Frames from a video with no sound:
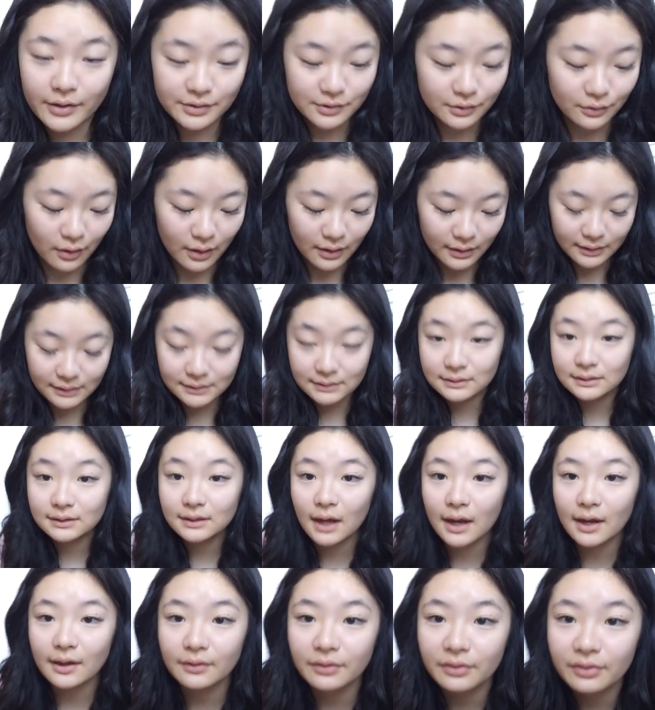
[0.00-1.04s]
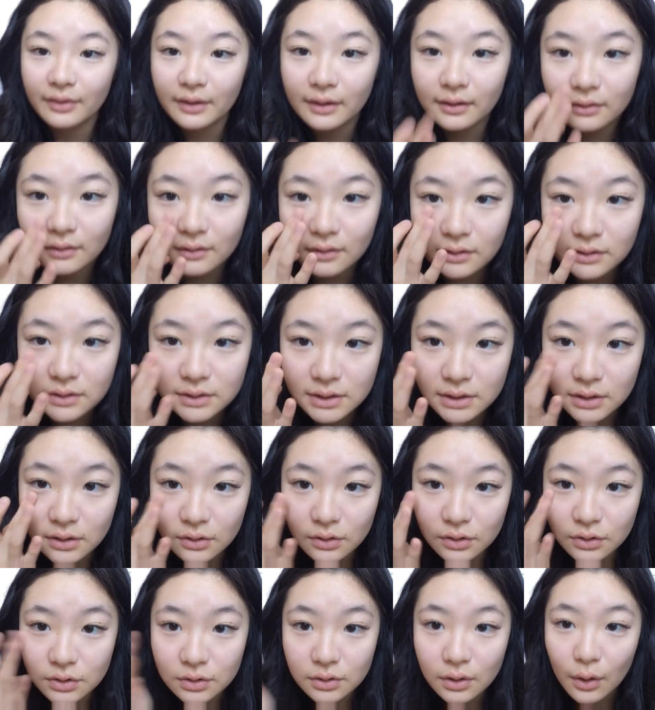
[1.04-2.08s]
Yeah, so honestly, I think the
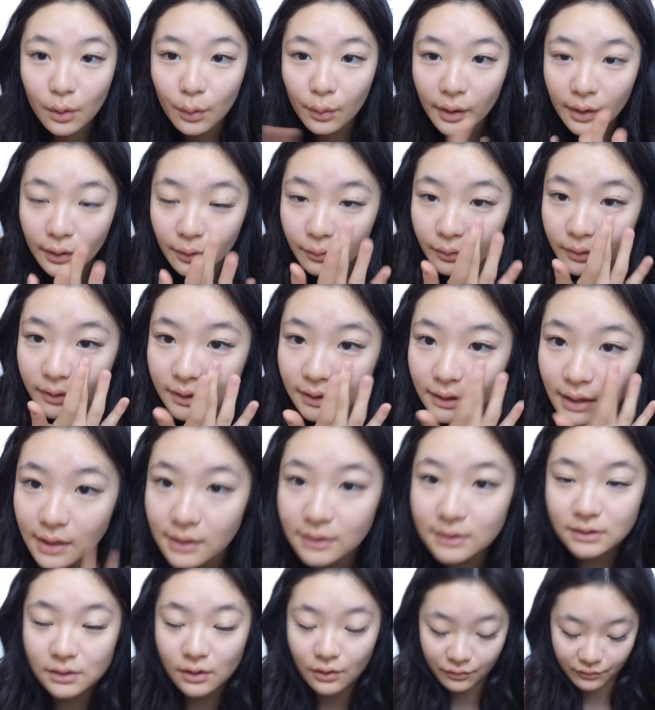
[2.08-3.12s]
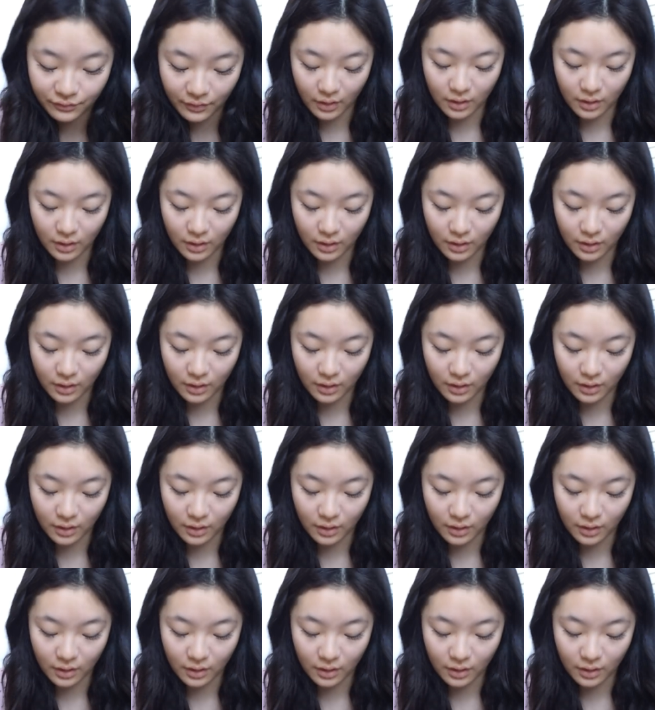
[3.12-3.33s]
concealer's like really nice so